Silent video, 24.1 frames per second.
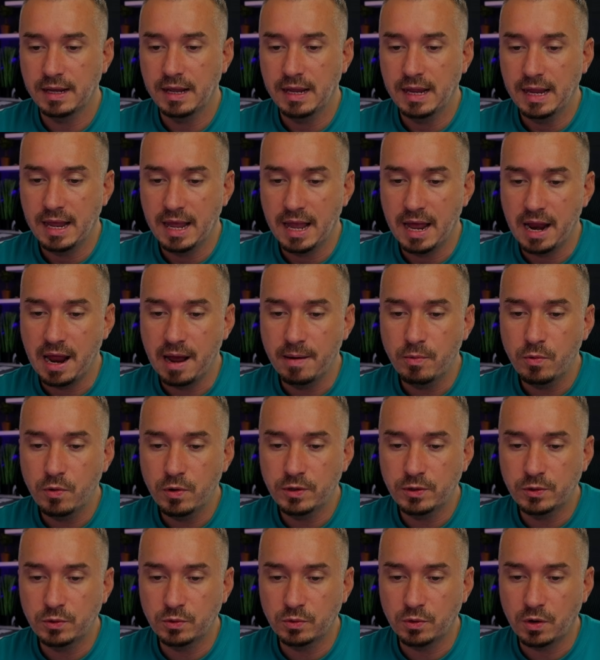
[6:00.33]
and I'm going
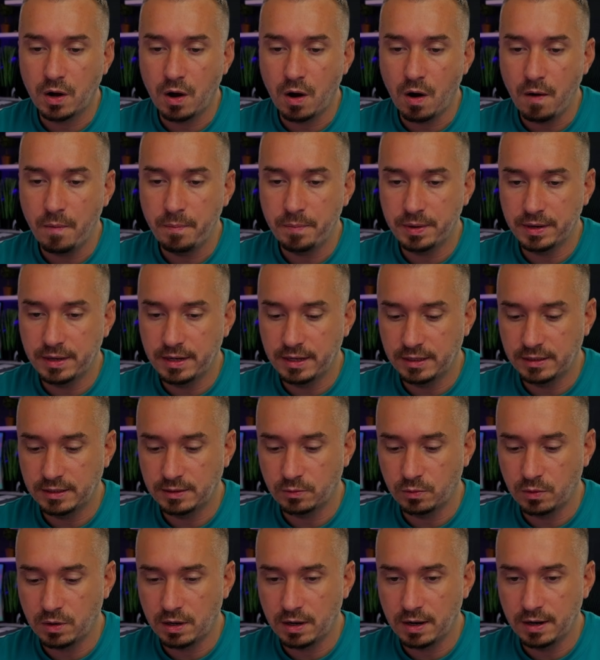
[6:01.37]
to copy this
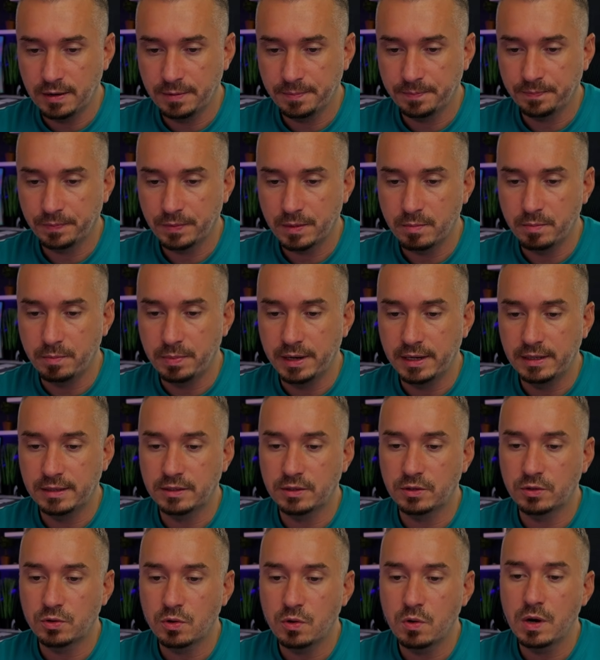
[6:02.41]
one, build
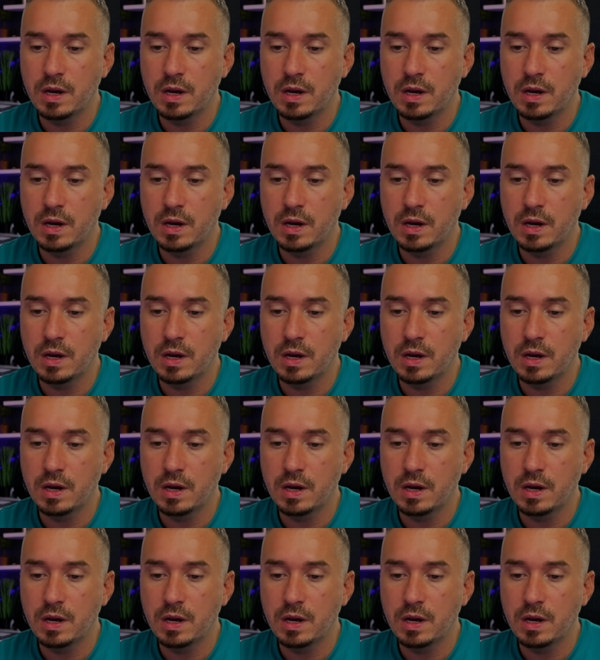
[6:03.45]
story